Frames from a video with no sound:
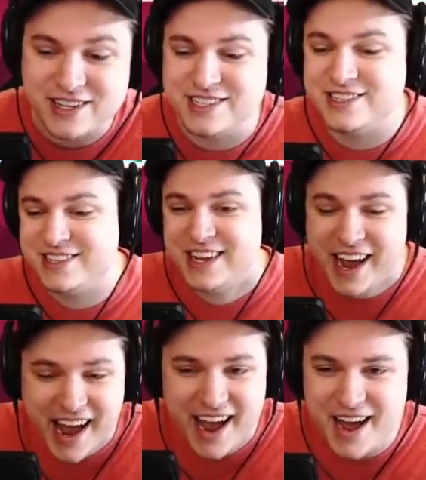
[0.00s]

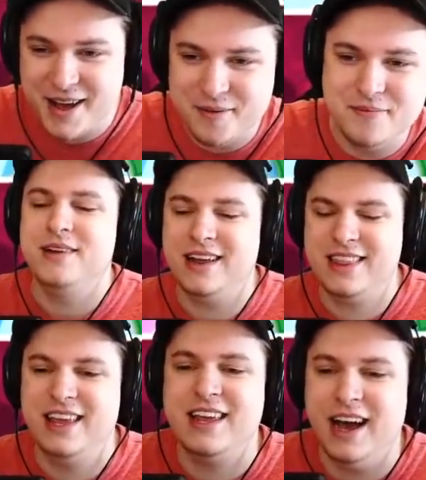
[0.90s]
scam? But I
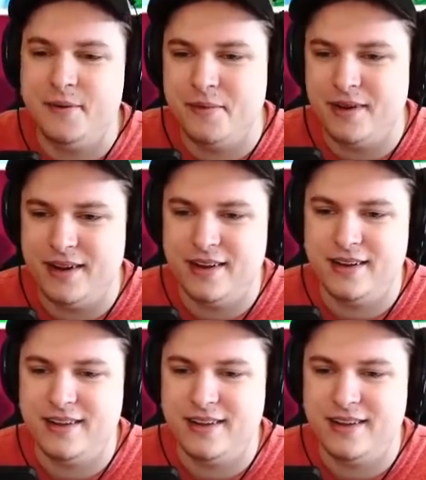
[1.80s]
think it hatched it.